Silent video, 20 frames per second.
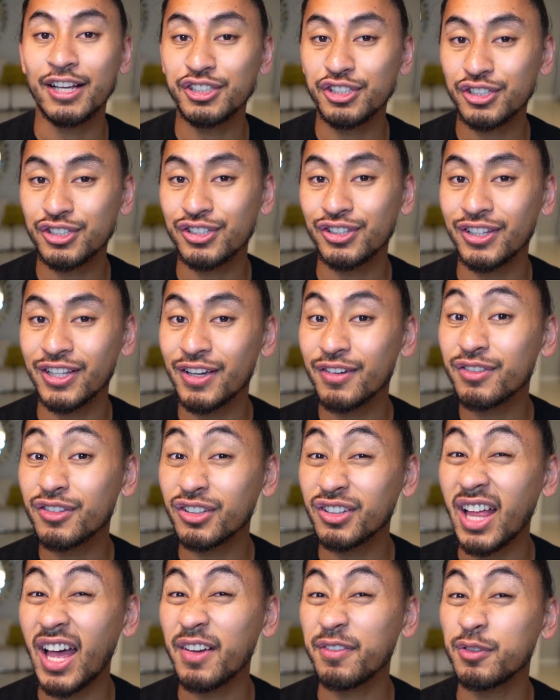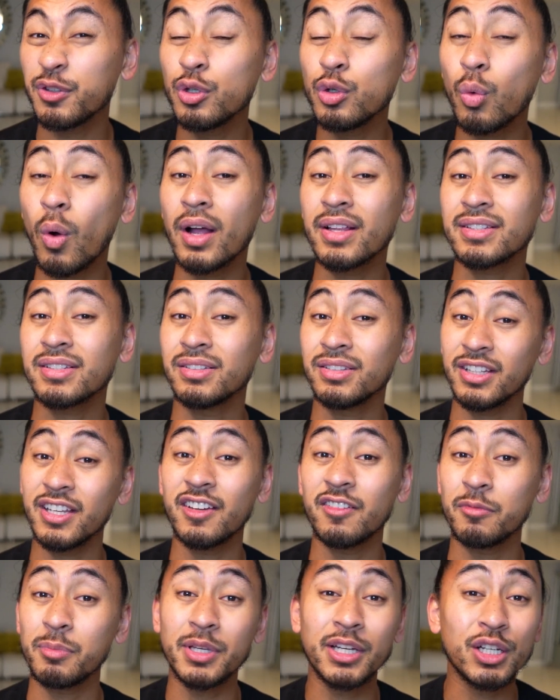and just live the life you want to
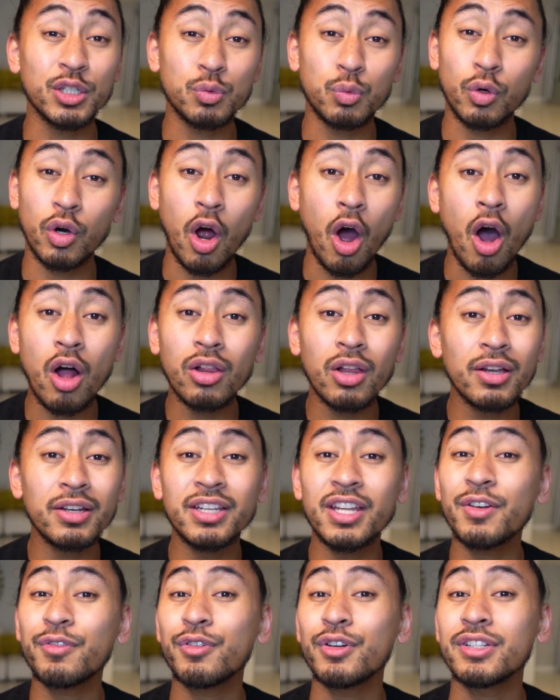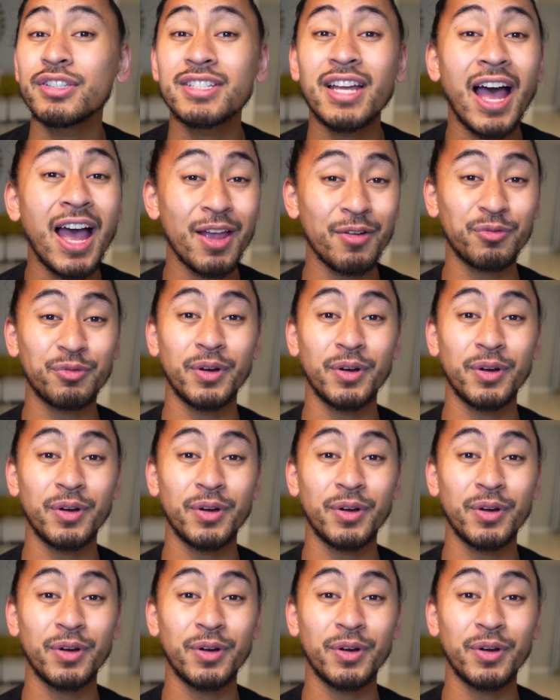live because we're all on different time